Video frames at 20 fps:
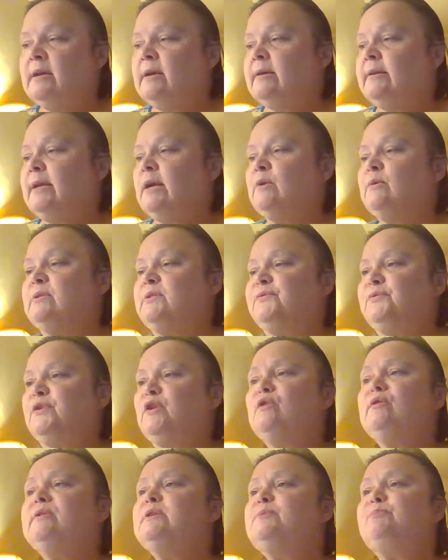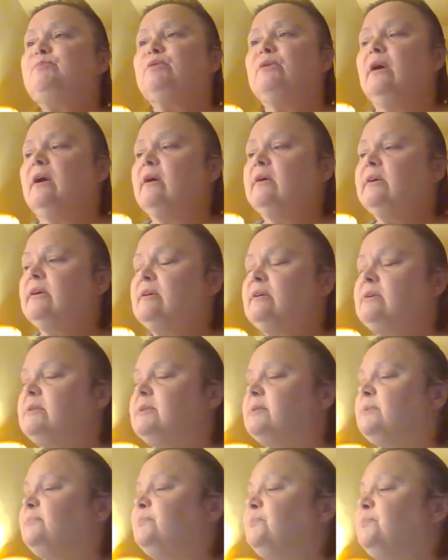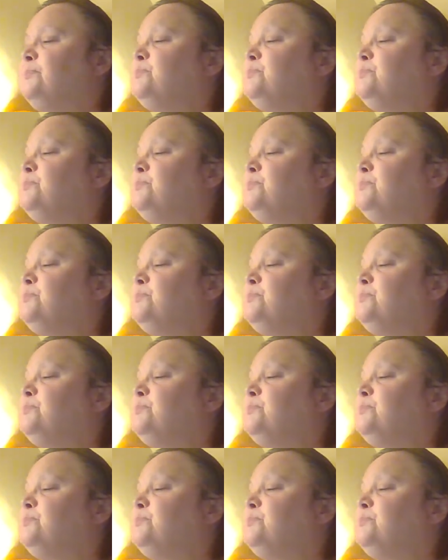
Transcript: Now, as far as products,